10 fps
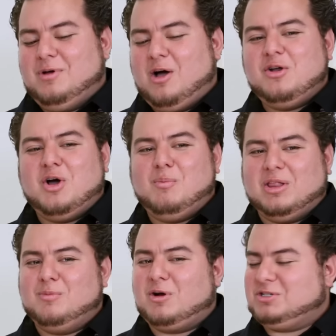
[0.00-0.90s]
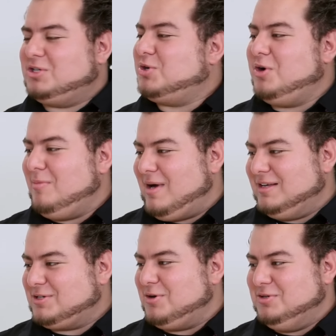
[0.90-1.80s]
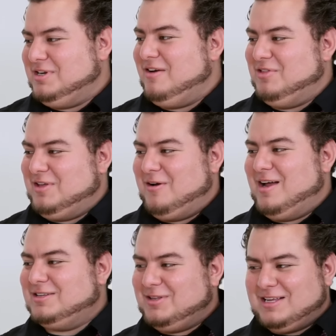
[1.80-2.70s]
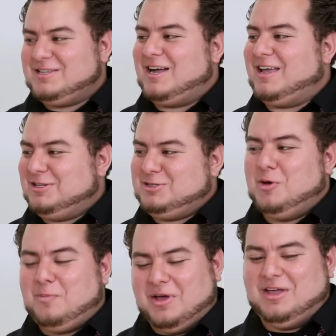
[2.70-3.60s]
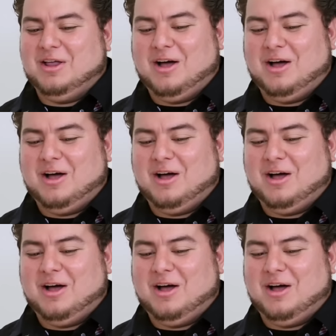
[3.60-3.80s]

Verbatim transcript: We all know motherboards are screwed in by screws and everything, all right? So let's not get too picky